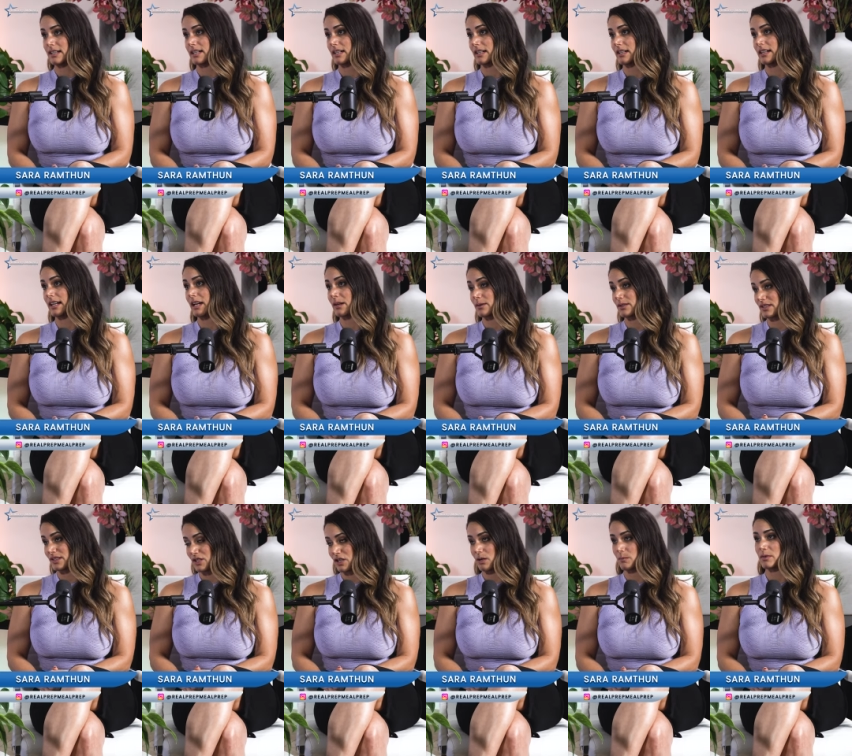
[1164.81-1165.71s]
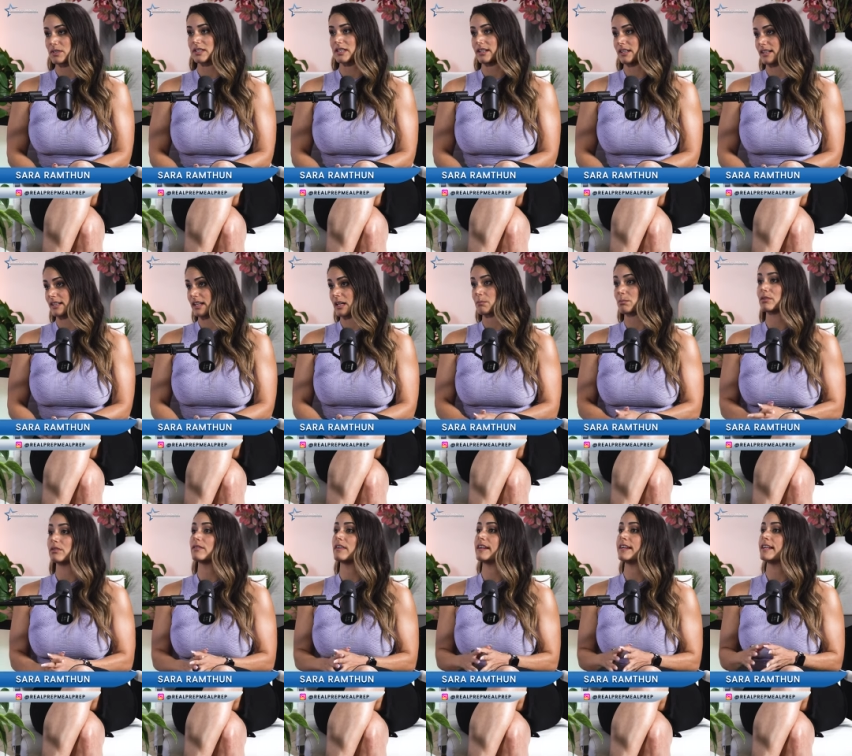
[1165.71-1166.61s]
And that was a commissary that
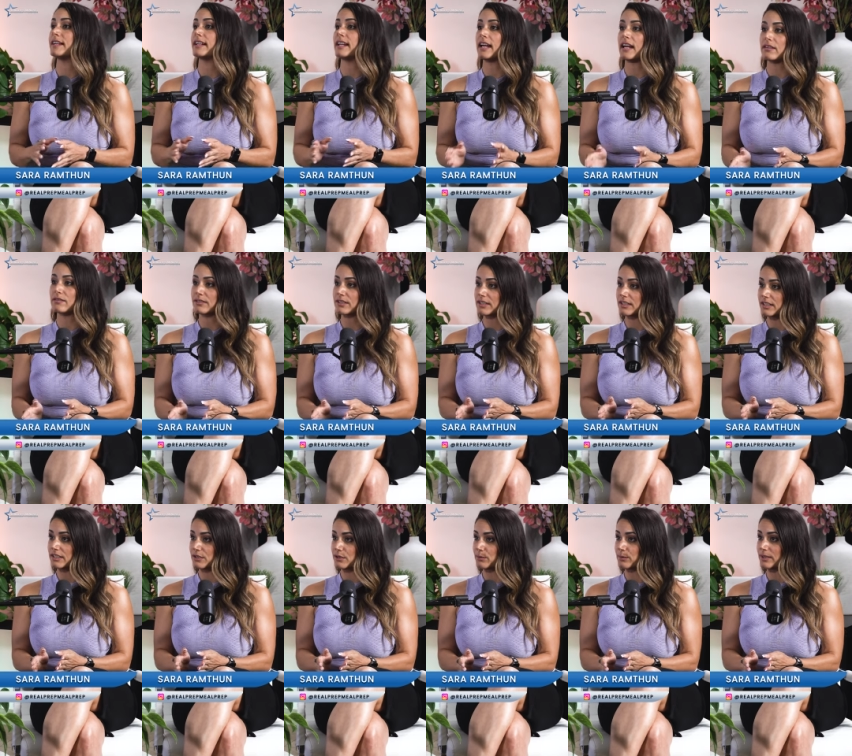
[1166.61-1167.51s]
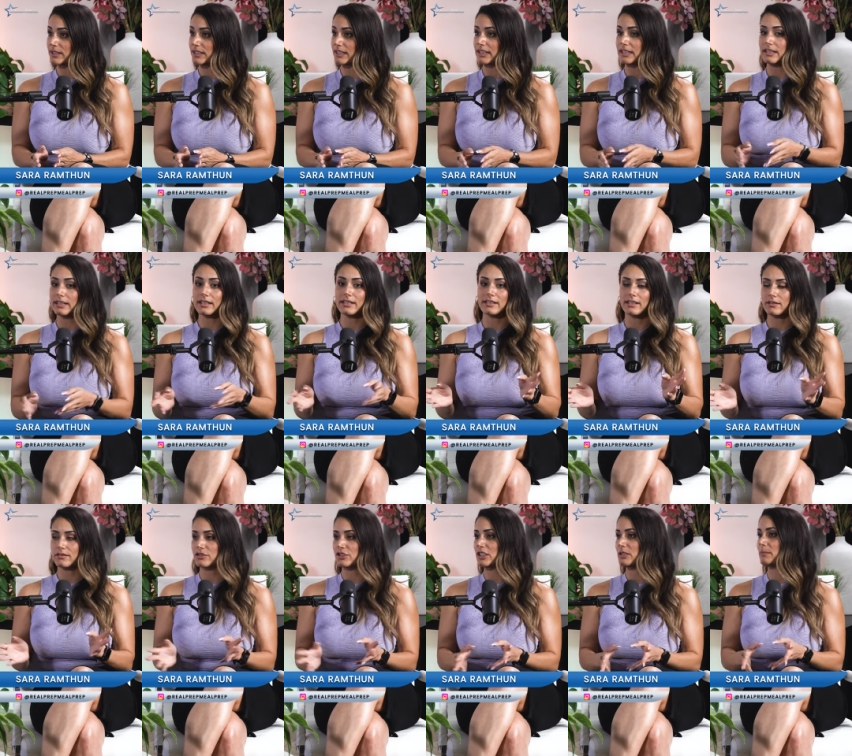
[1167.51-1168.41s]
provided everything you would need
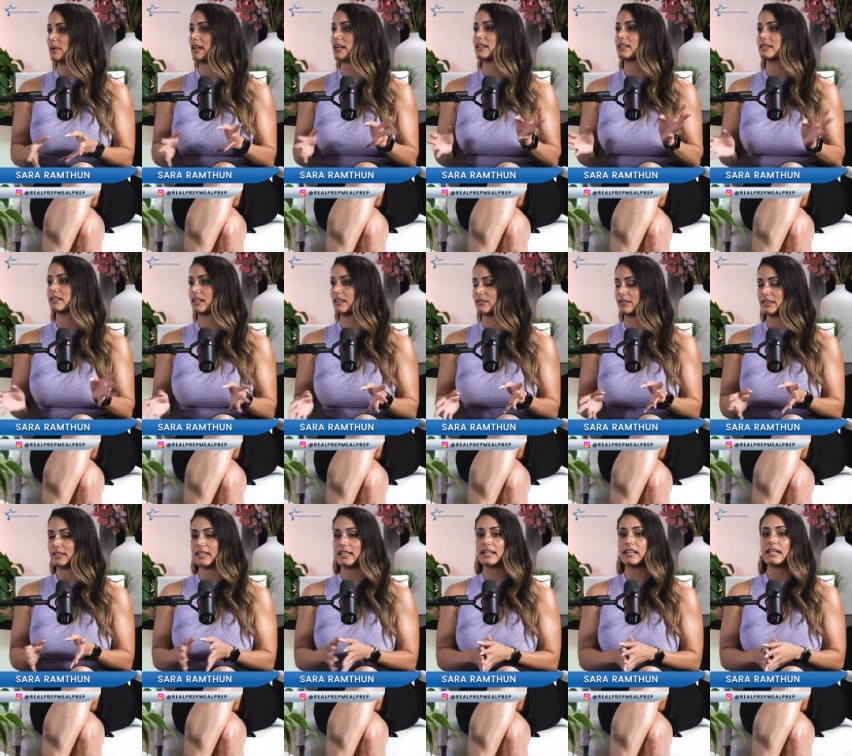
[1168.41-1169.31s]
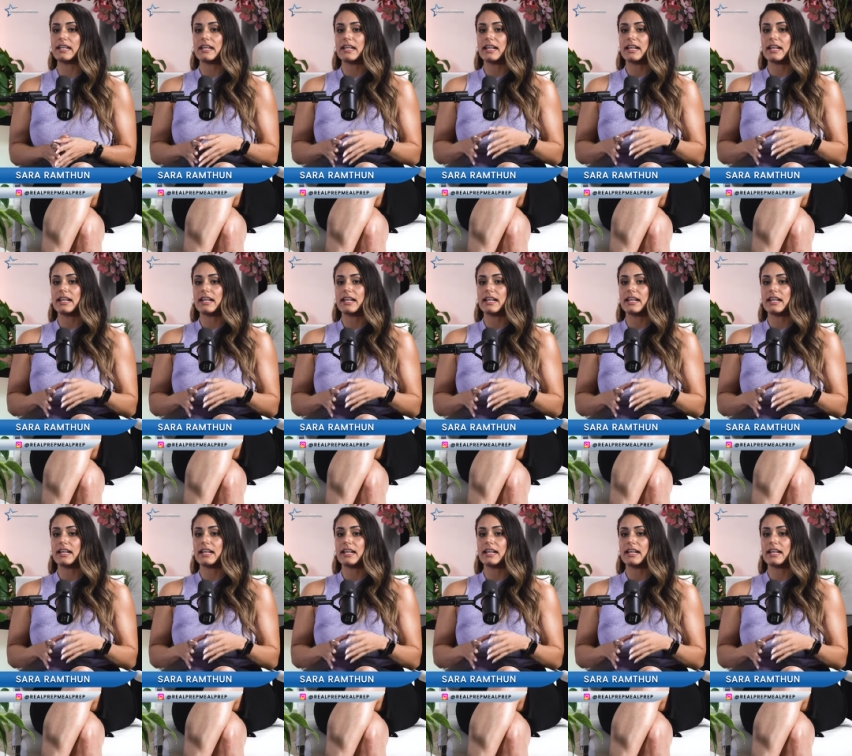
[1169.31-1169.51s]
enough mm-hmm. sheet pans, everything.